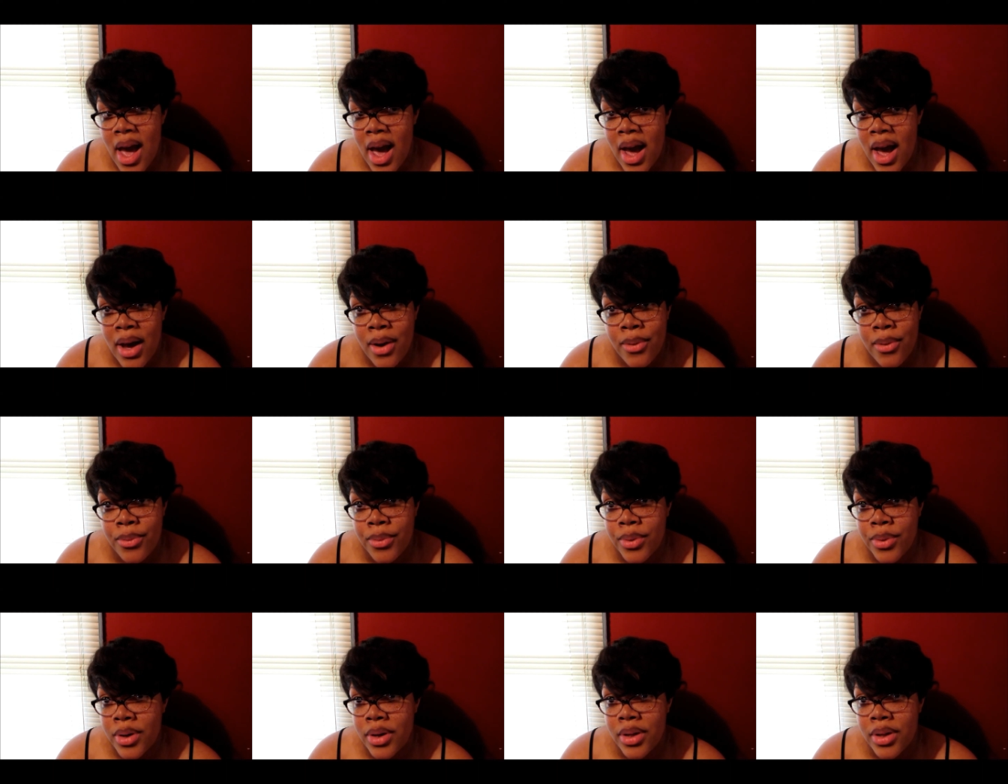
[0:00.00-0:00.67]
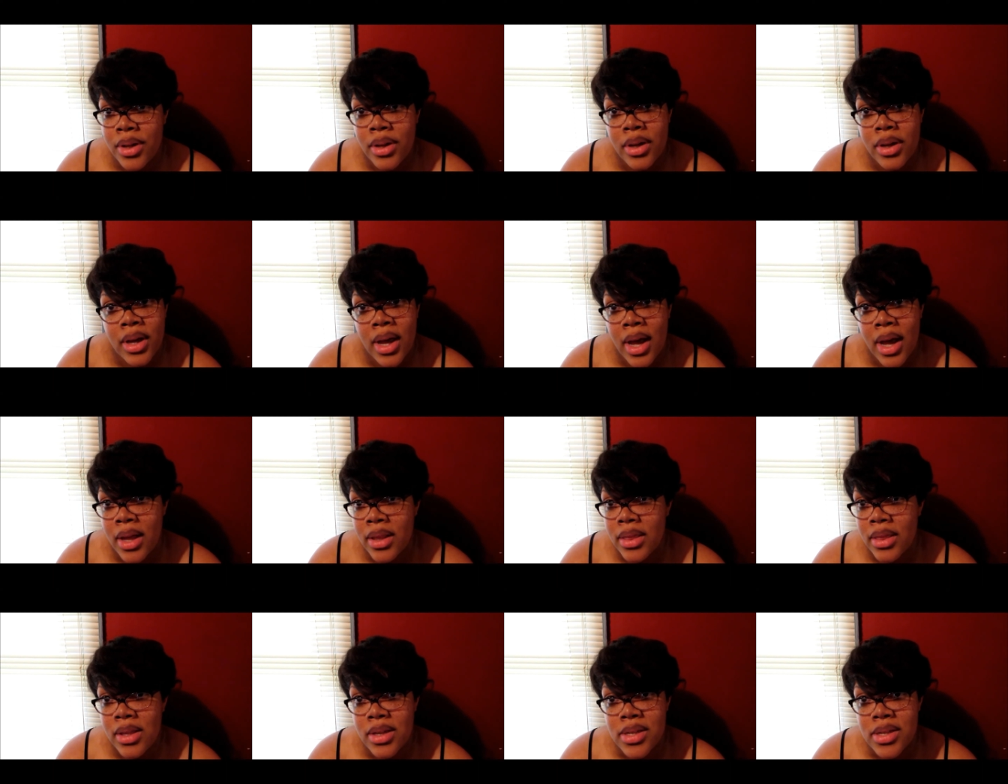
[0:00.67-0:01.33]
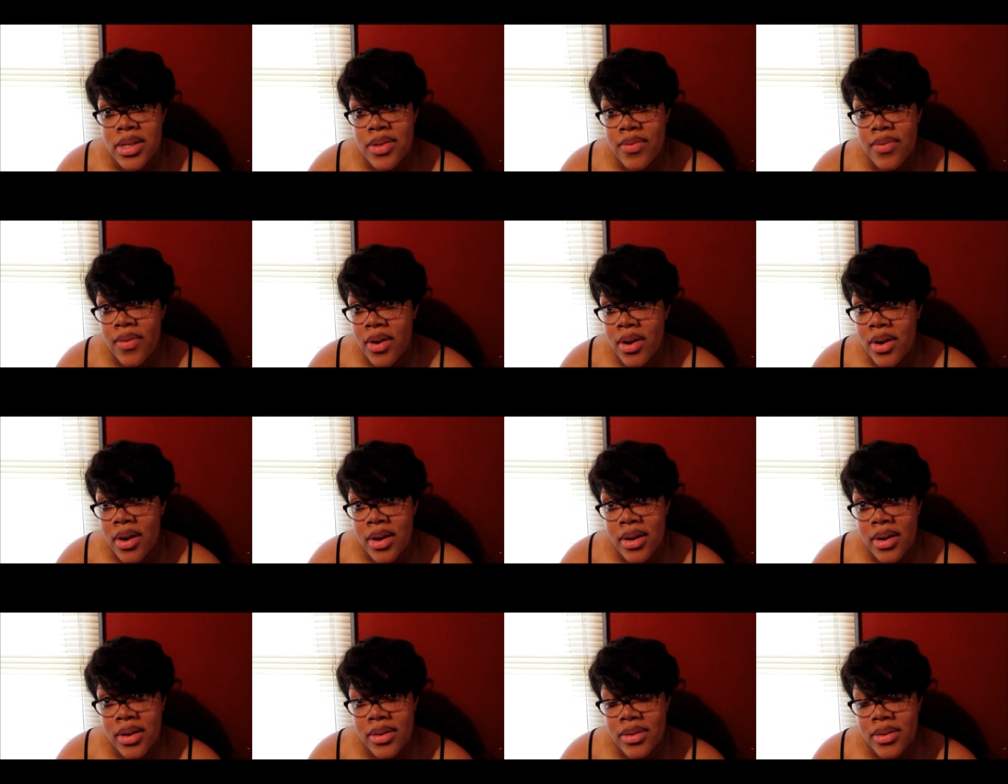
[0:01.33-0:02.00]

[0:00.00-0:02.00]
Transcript: I wouldn't have got this far.